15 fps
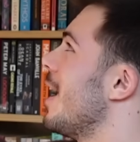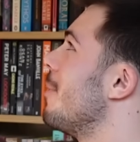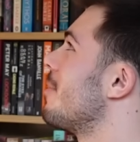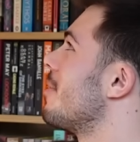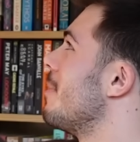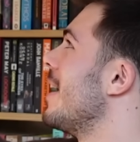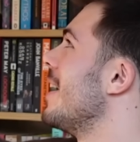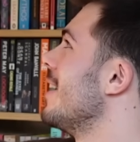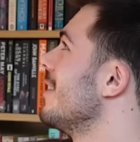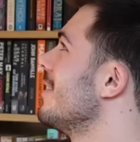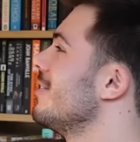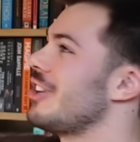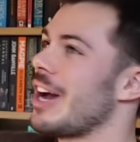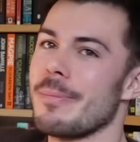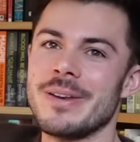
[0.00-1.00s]
up to my
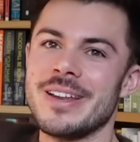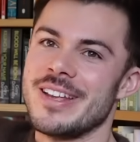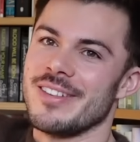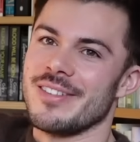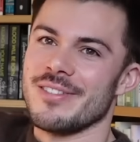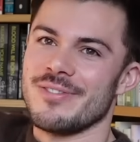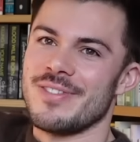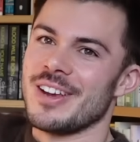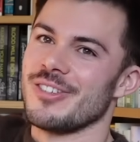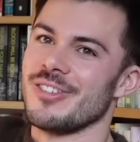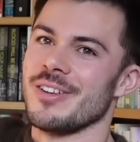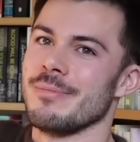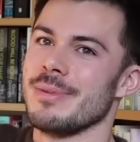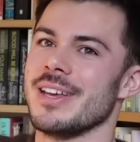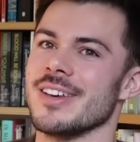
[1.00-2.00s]
Japanese
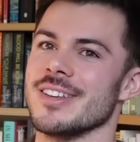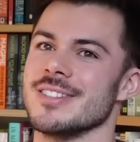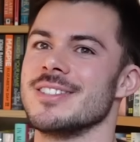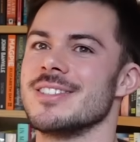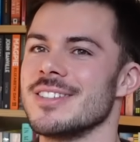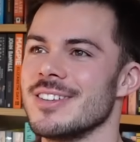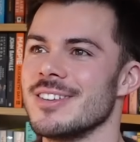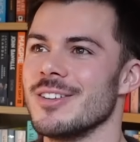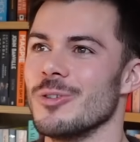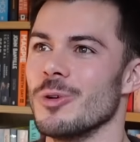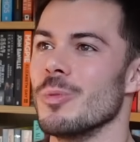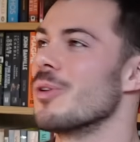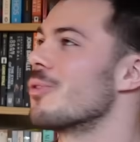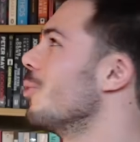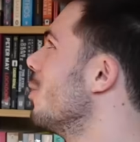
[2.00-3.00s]
fiction because
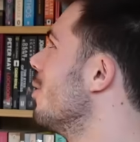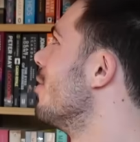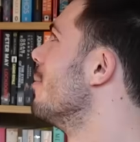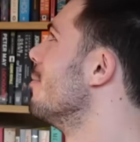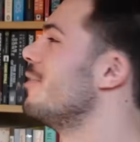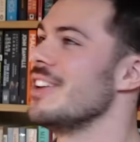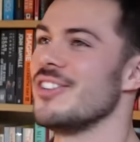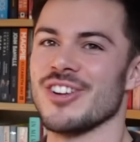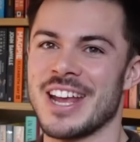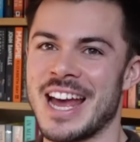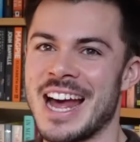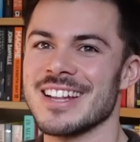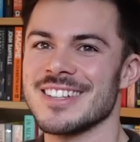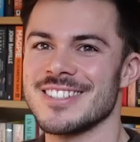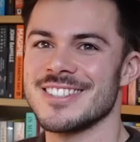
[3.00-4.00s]
almost all of them feature
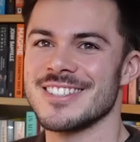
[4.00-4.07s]
cats.